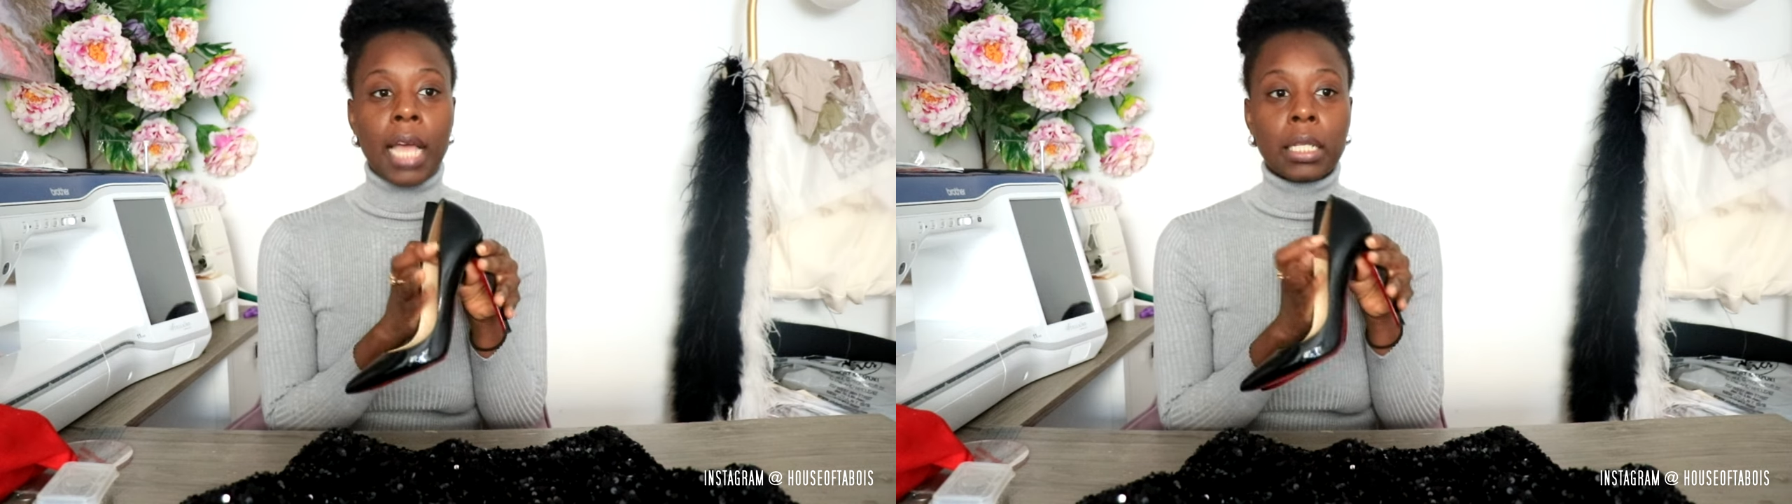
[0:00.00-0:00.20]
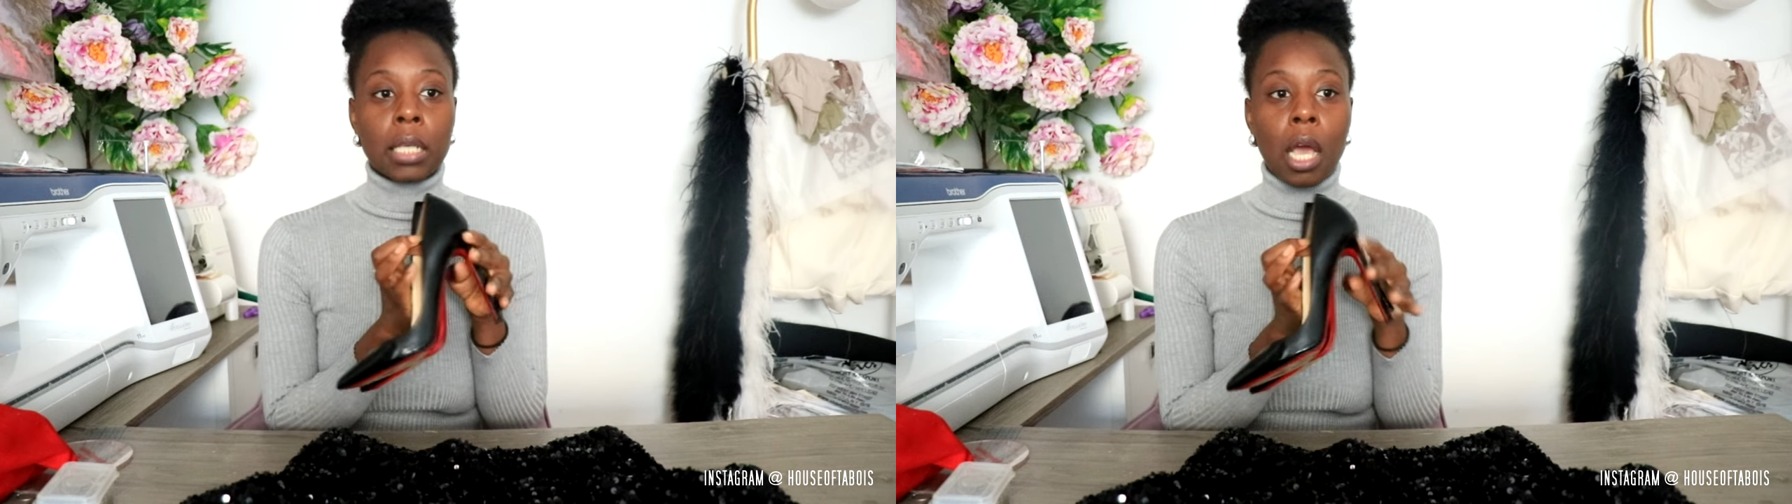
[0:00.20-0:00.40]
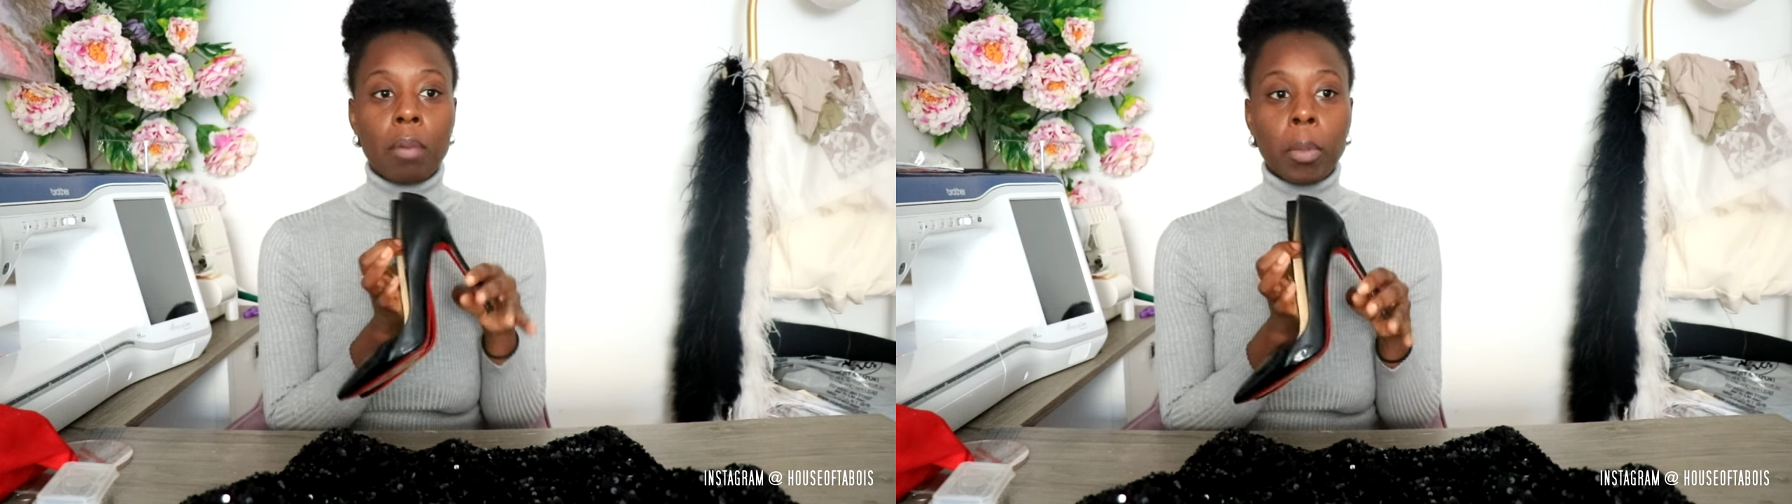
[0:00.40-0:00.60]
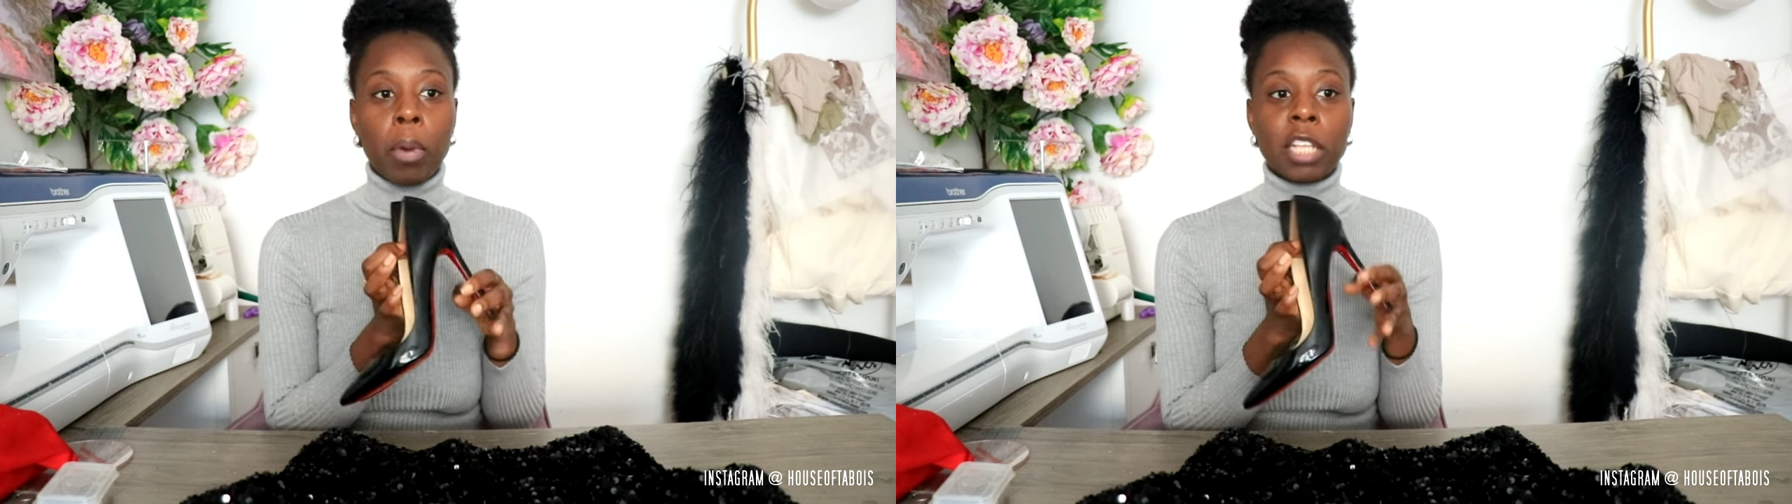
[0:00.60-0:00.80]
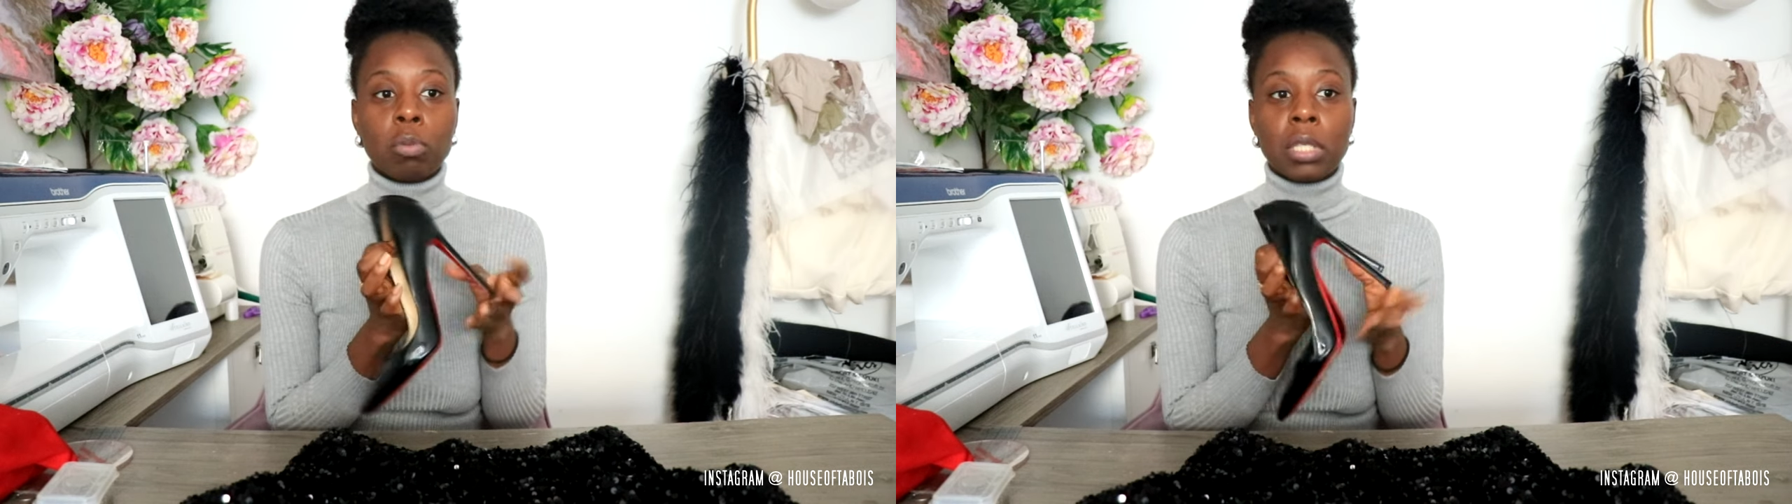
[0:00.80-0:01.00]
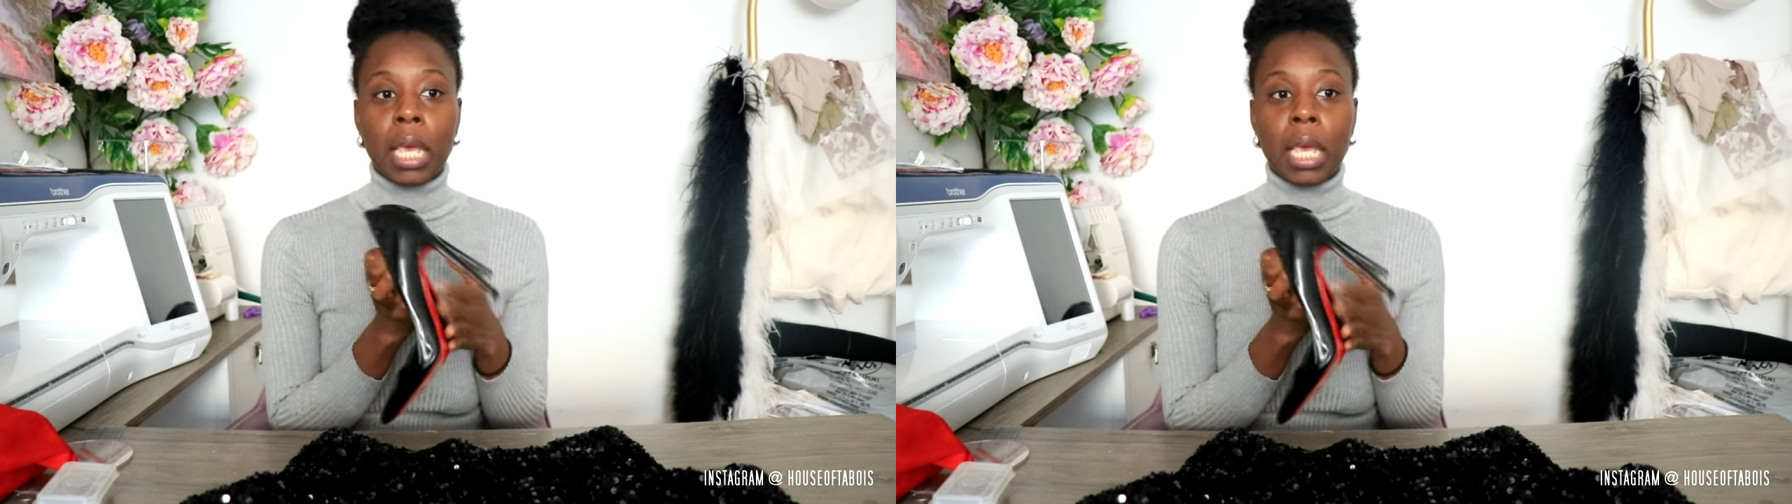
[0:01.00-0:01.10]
At the time, the price was